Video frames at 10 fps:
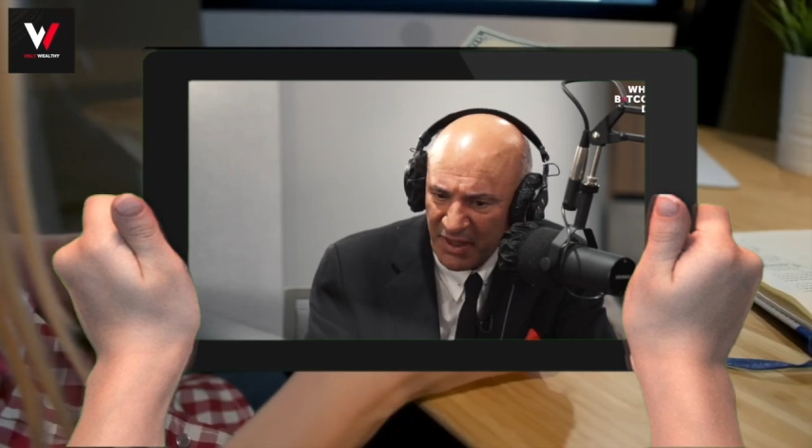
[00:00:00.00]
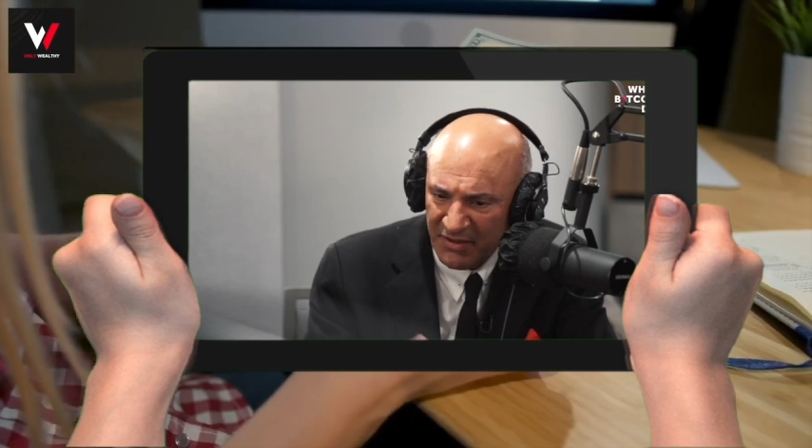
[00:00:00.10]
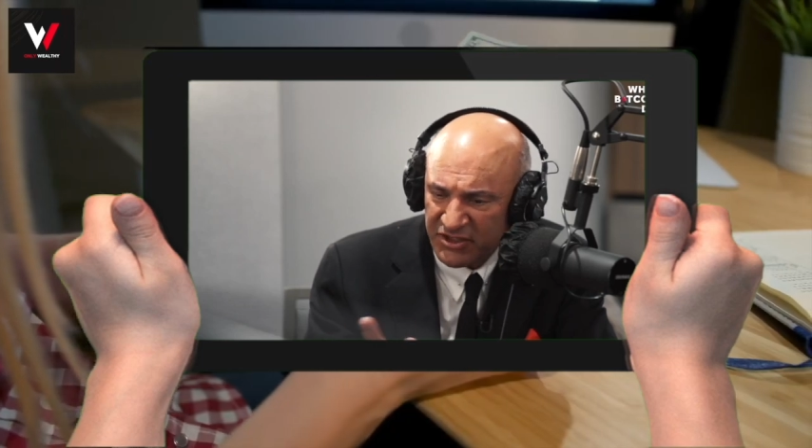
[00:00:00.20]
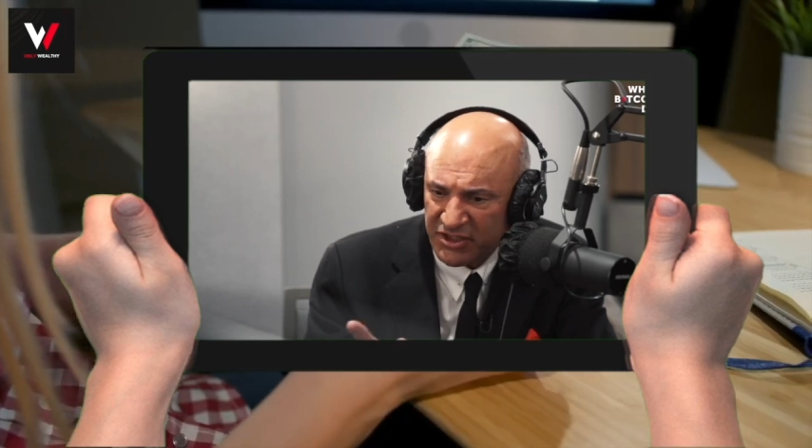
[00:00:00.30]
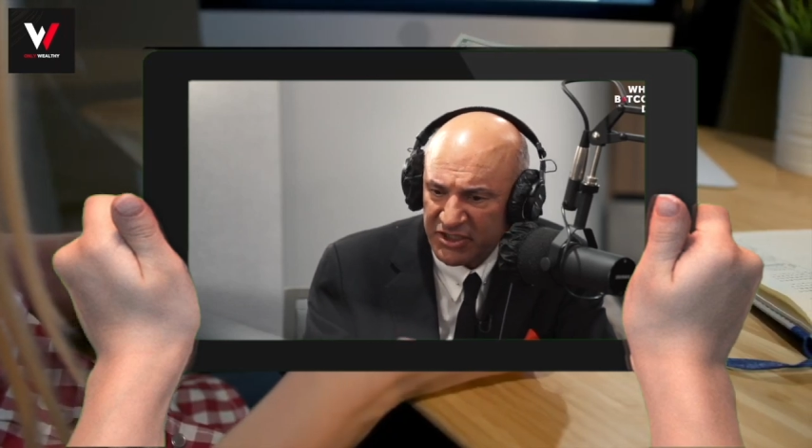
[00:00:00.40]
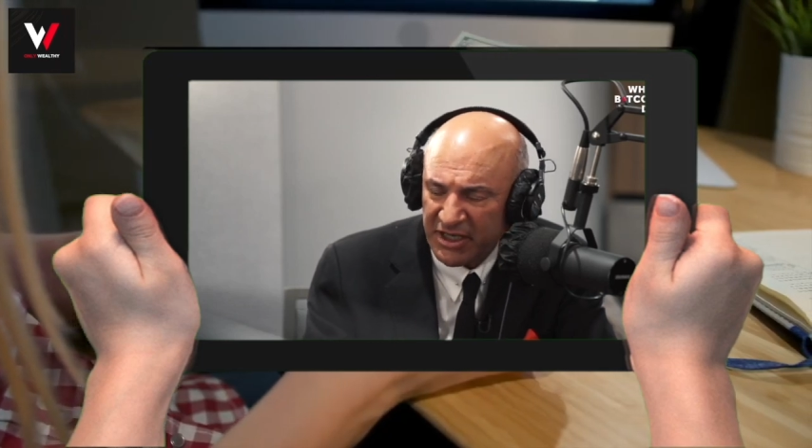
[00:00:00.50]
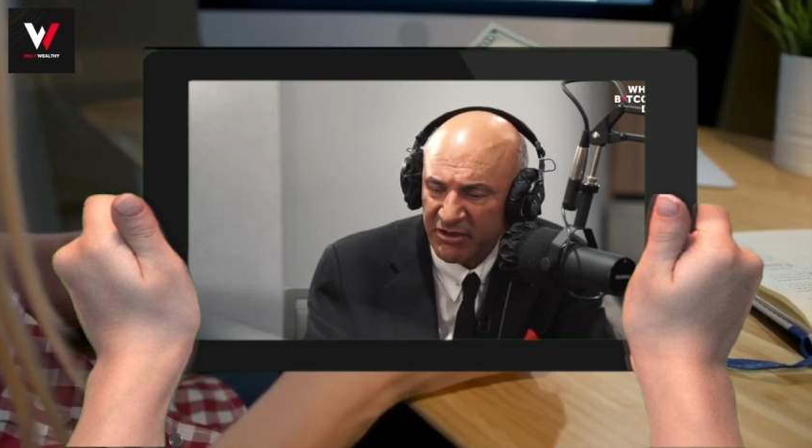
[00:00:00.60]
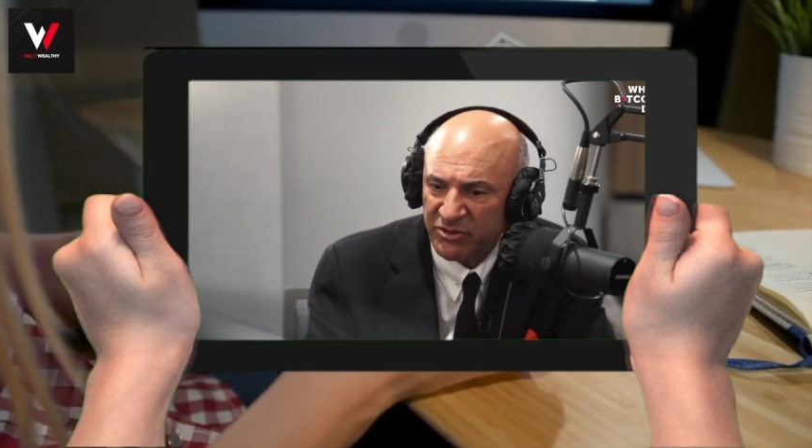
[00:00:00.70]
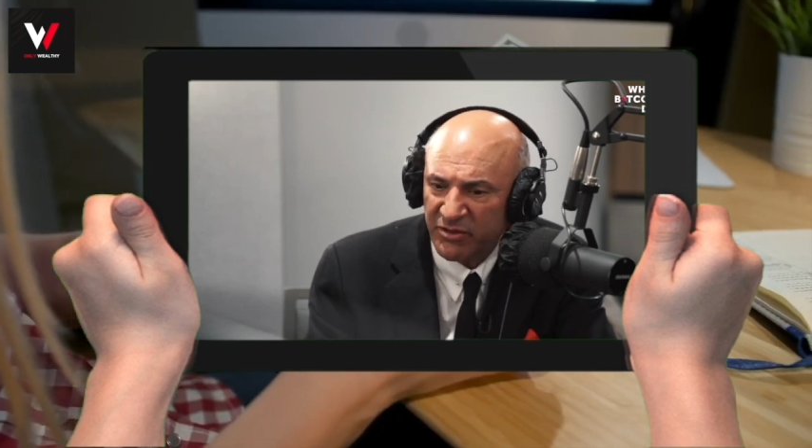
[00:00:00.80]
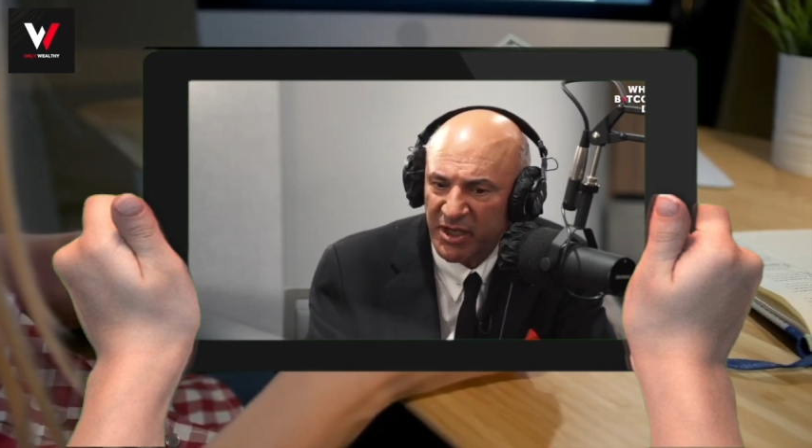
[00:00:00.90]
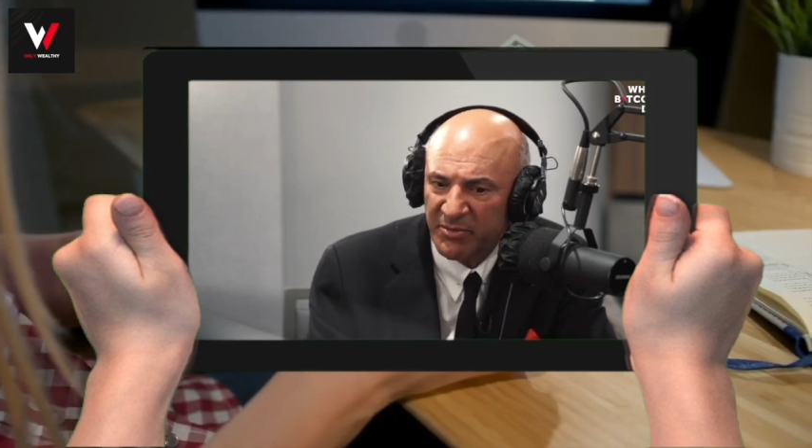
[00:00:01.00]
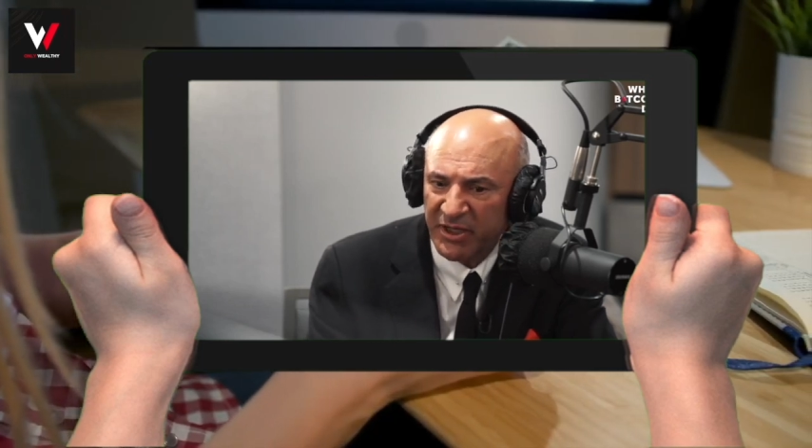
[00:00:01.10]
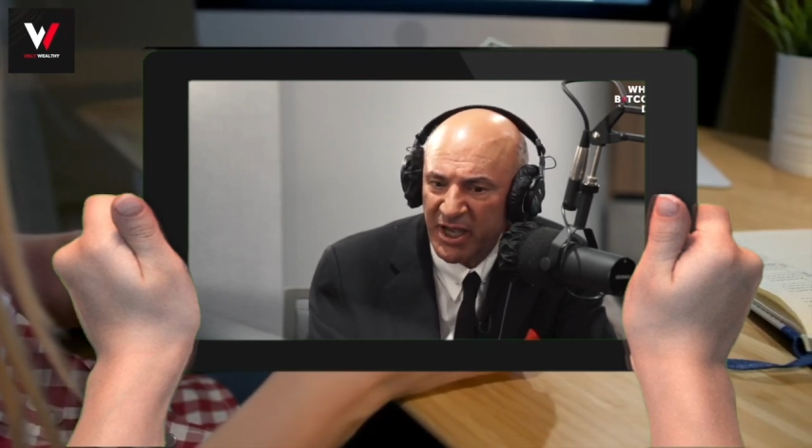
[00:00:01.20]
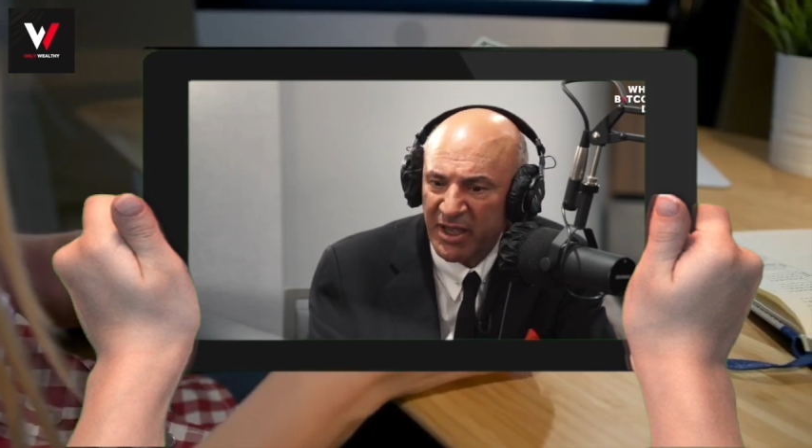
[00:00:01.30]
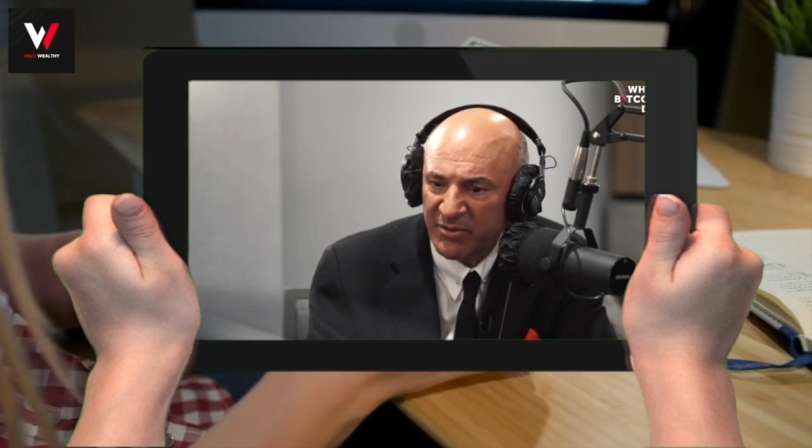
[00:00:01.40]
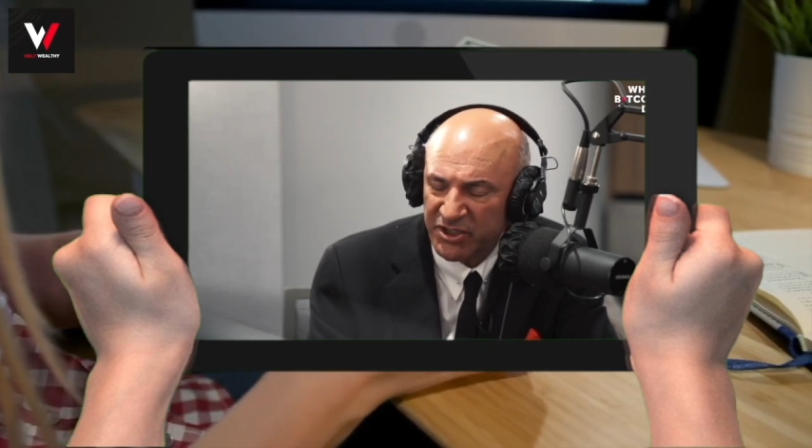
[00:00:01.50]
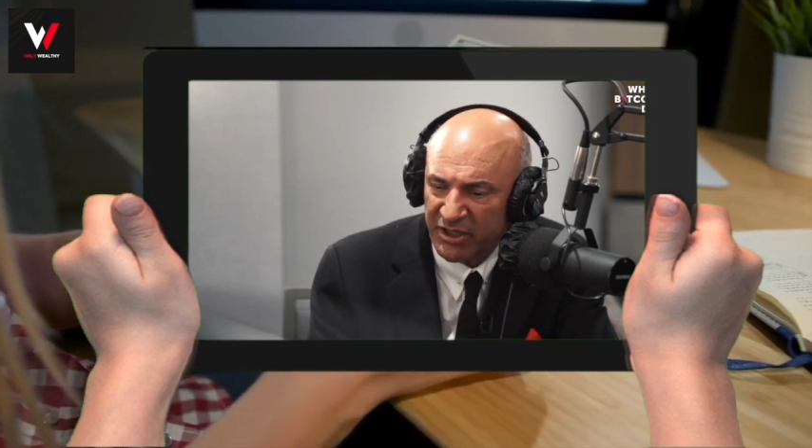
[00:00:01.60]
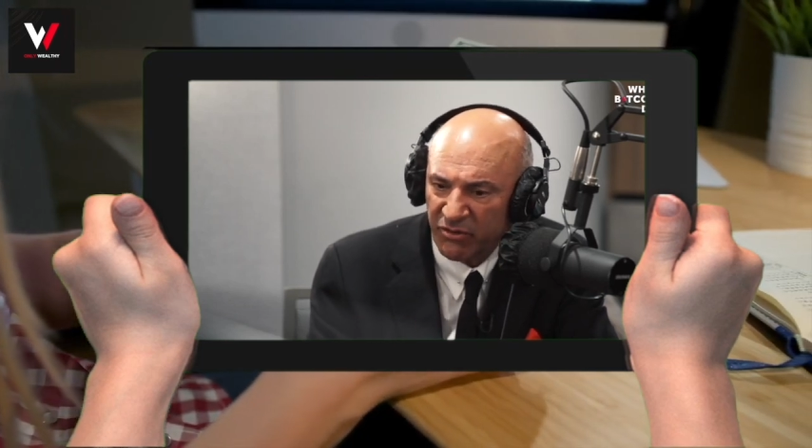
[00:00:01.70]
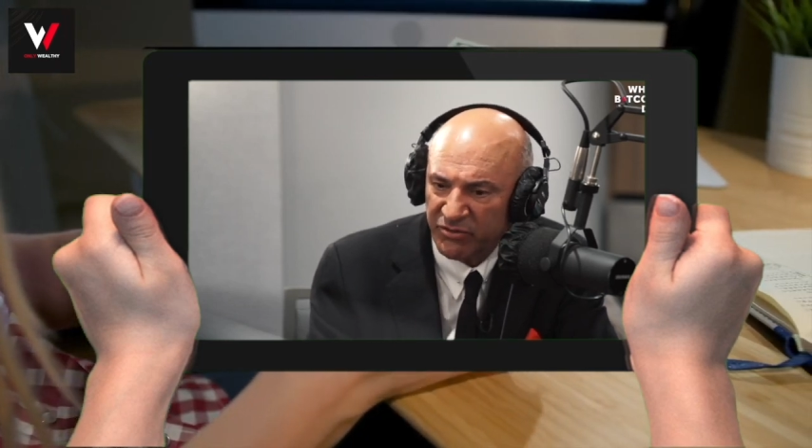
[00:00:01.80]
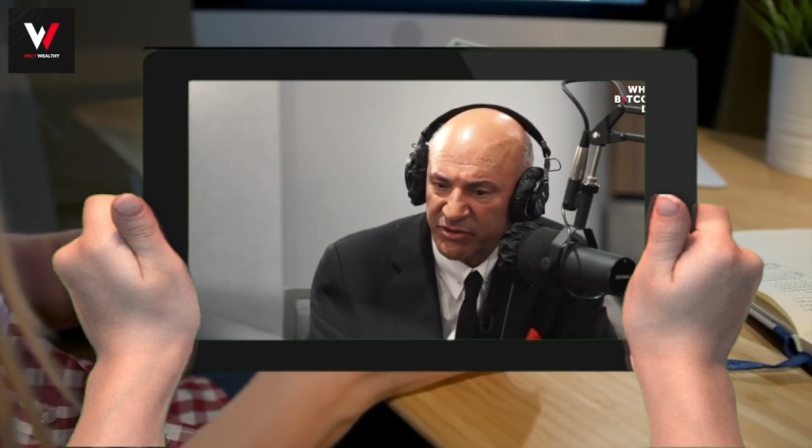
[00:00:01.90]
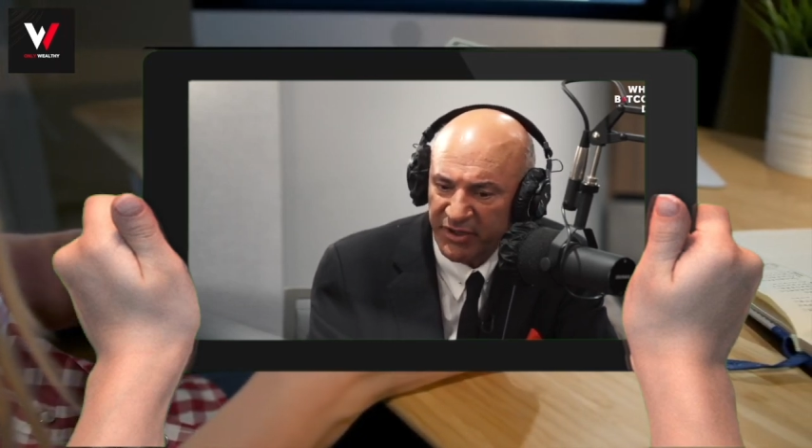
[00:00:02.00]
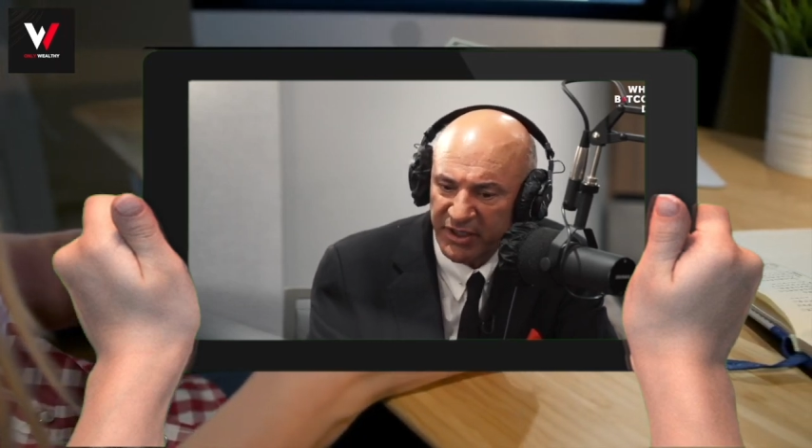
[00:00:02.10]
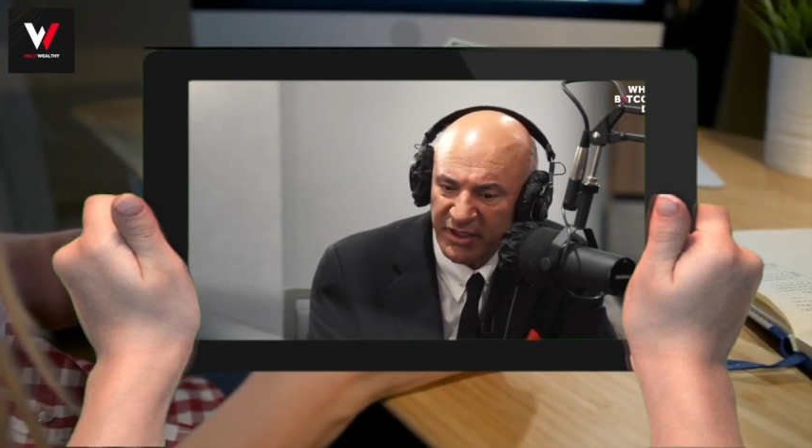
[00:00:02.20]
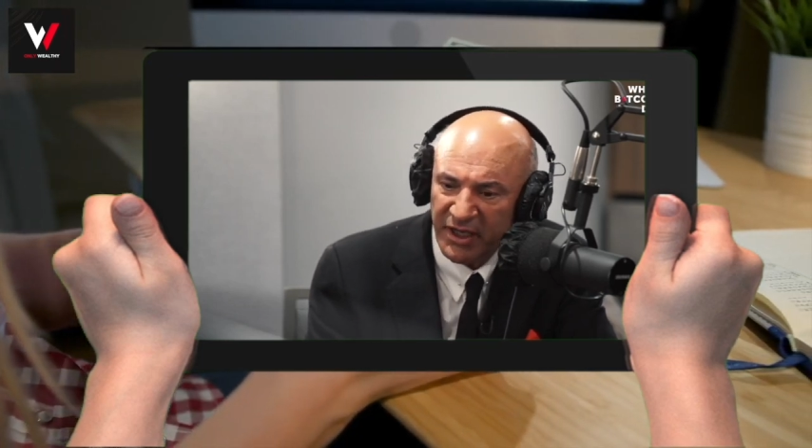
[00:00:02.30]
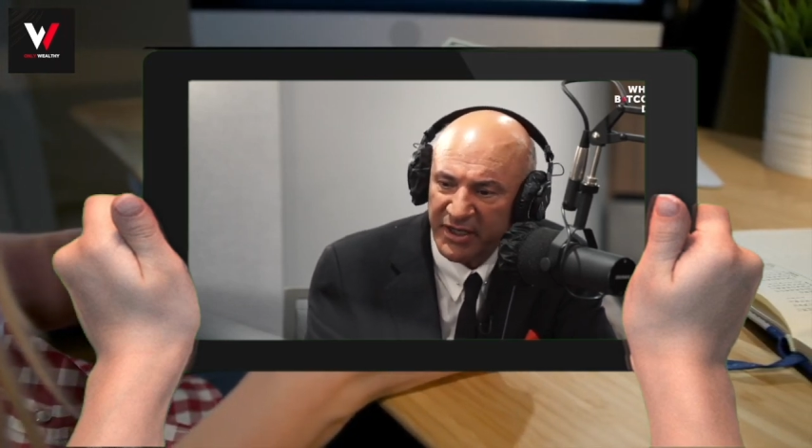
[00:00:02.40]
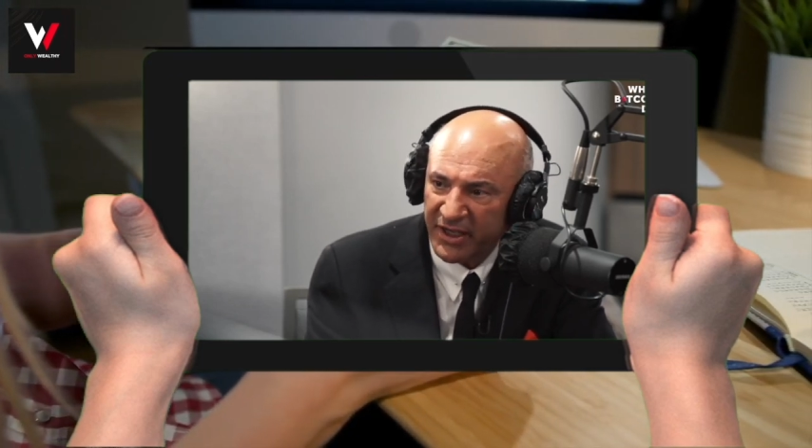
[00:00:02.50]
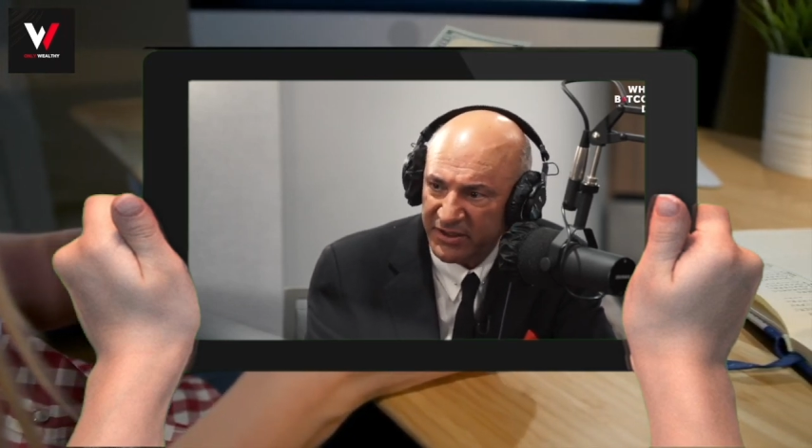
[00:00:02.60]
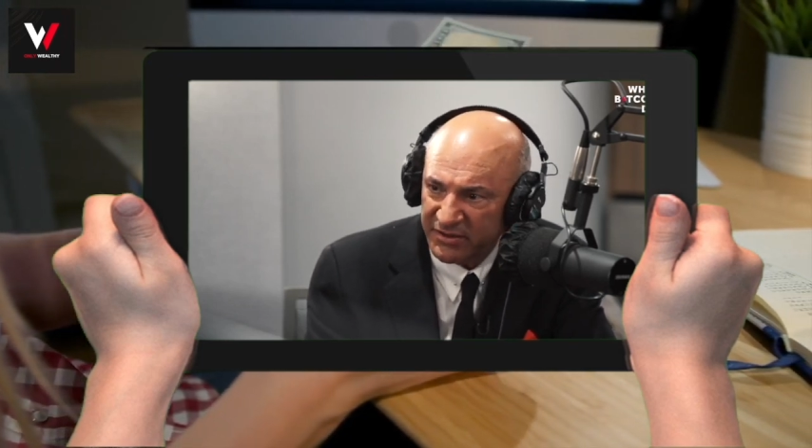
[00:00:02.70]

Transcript: This is a shout out to a company I am a shareholder in, Hut 8,